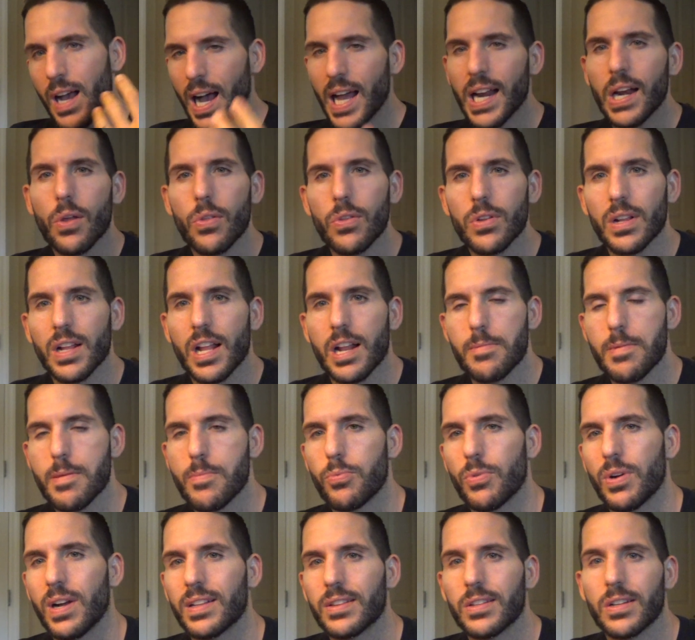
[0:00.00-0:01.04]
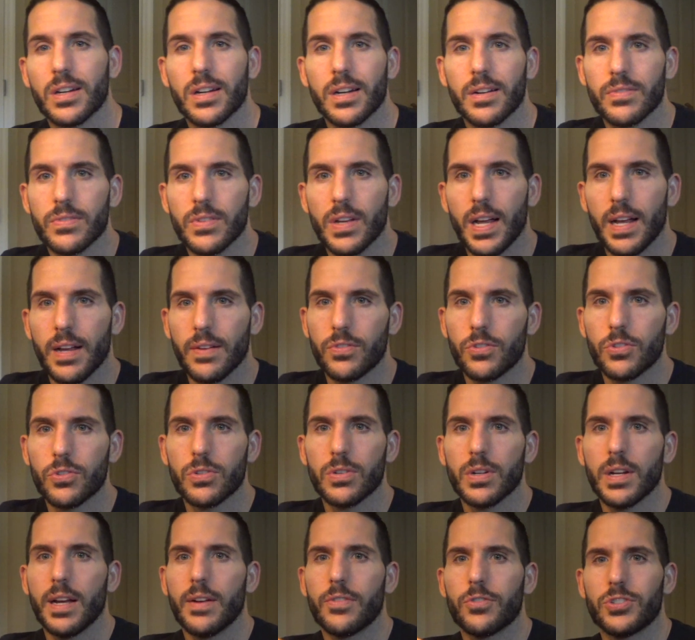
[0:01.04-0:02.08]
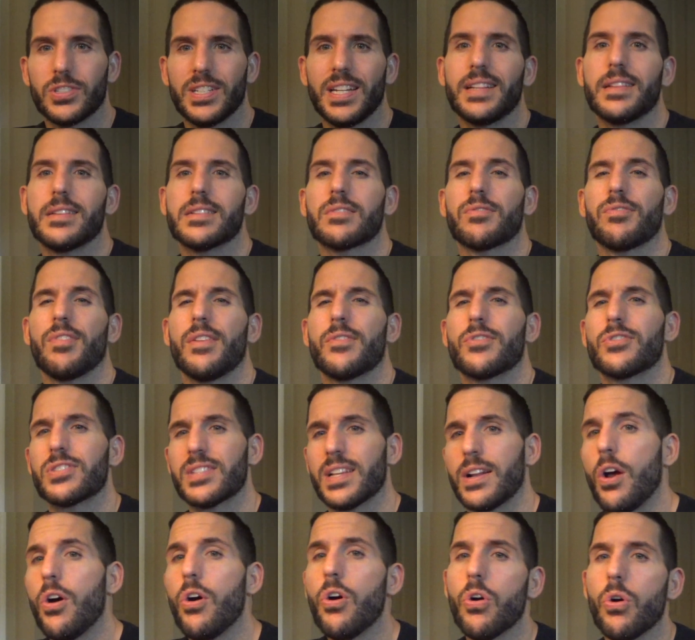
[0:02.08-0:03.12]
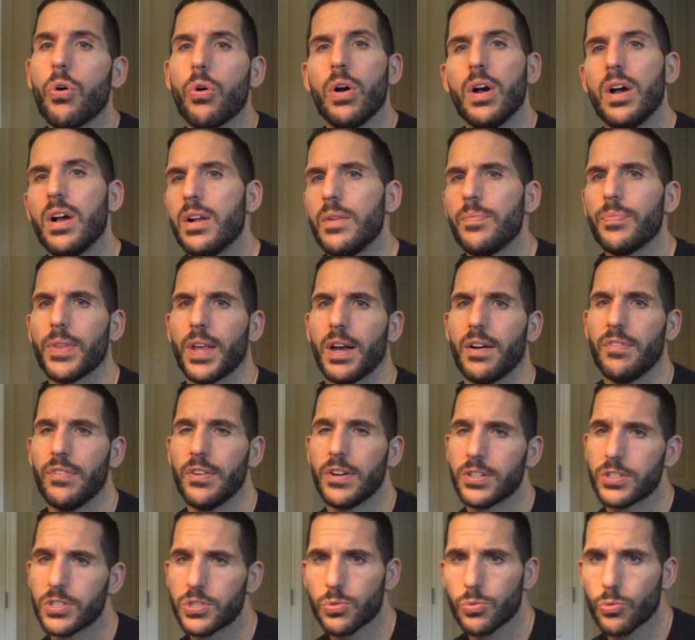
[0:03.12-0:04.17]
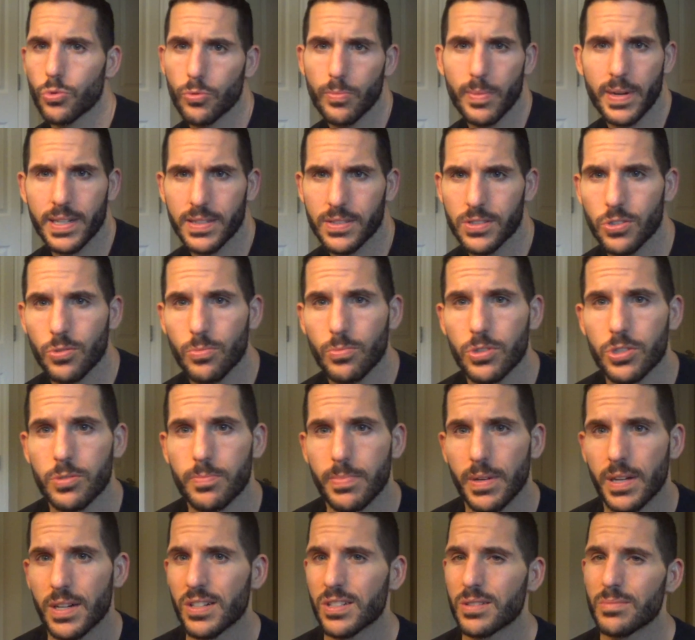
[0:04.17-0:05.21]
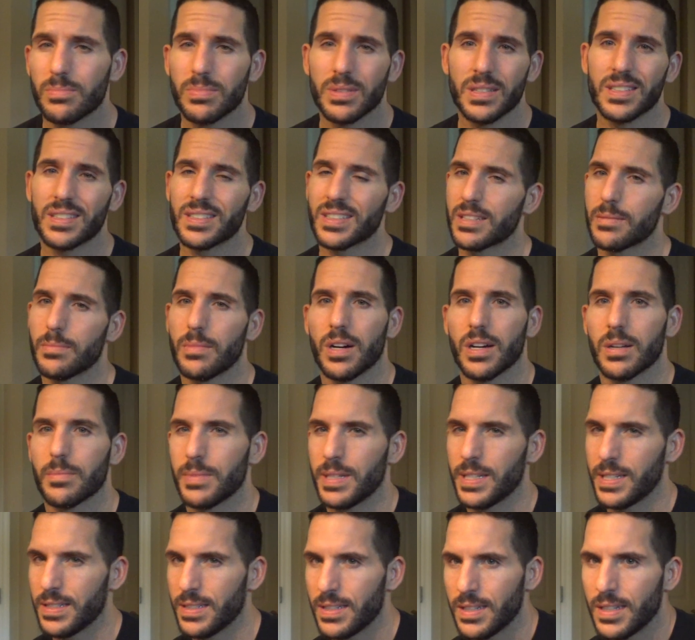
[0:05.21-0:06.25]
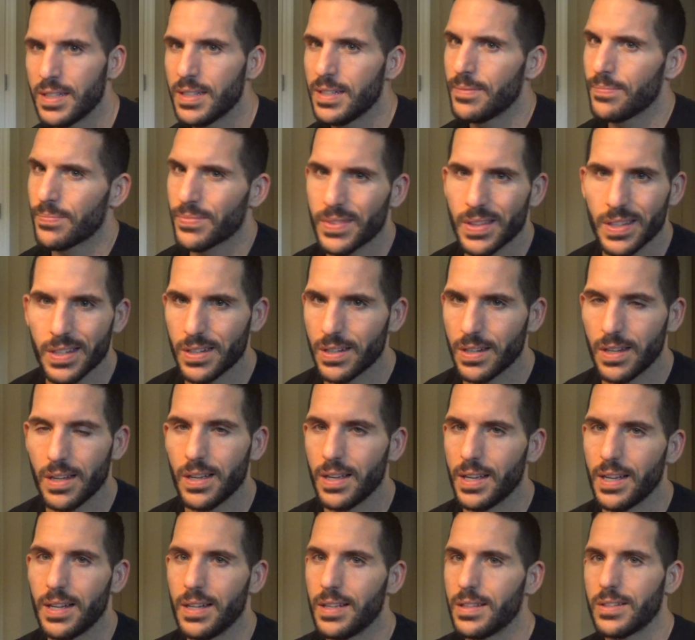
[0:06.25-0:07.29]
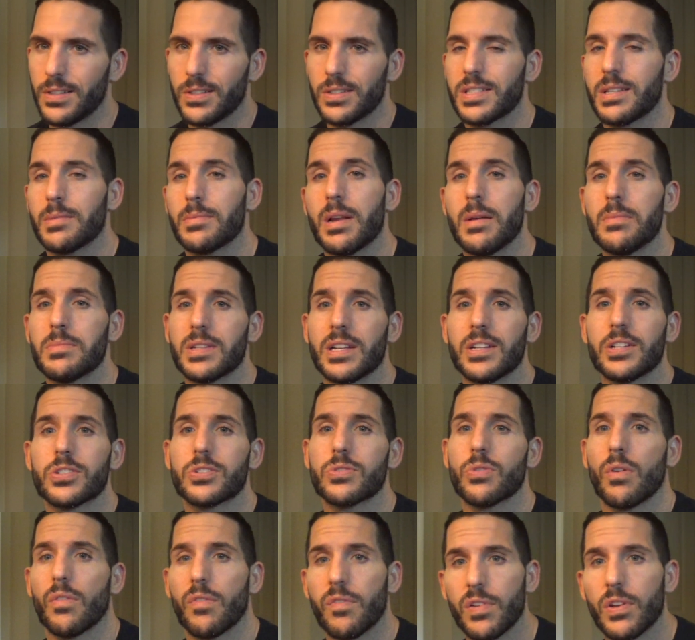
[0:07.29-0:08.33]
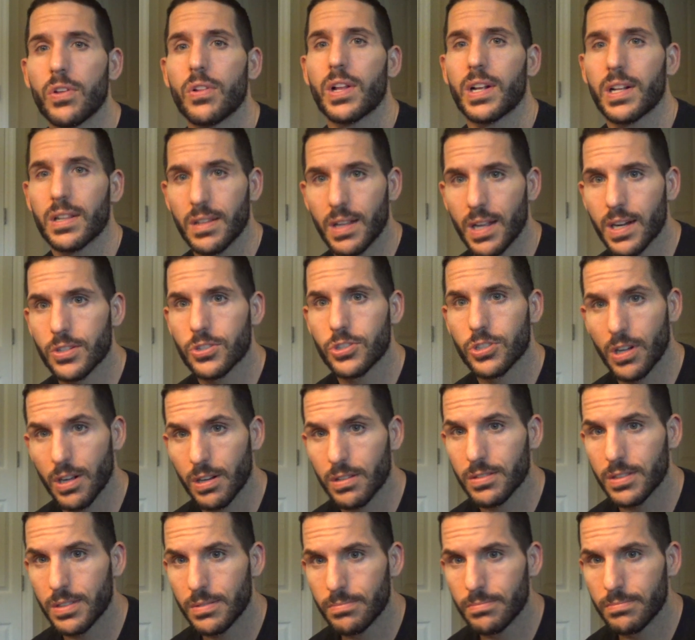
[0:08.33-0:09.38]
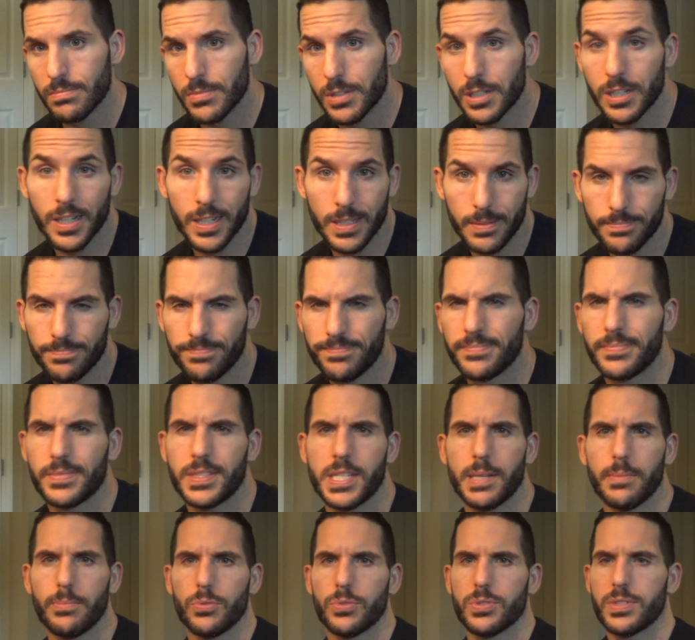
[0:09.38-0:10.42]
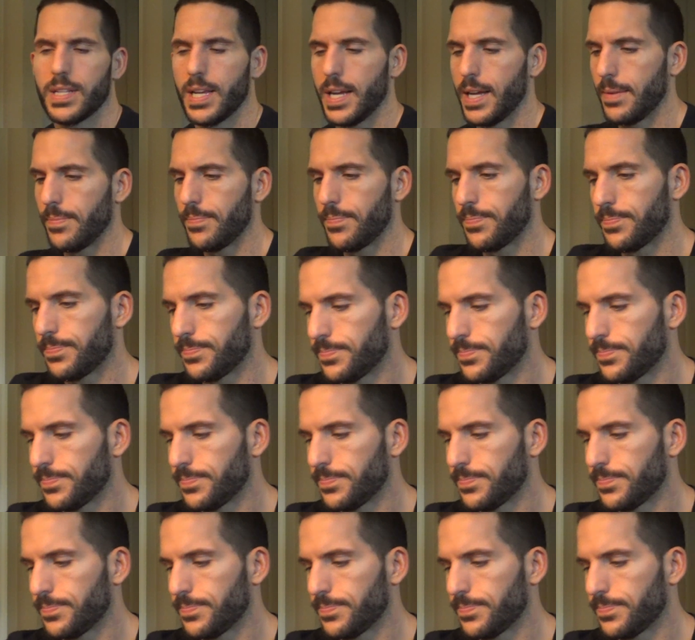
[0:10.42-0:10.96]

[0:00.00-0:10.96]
I know there are a lot of people out there have, have critiqued this flavor and said, oh, a fudge swirl would make it so much better, but come on, man. Uh, there's sometimes I just don't feel like a lot of chocolate, all right? Simple as that.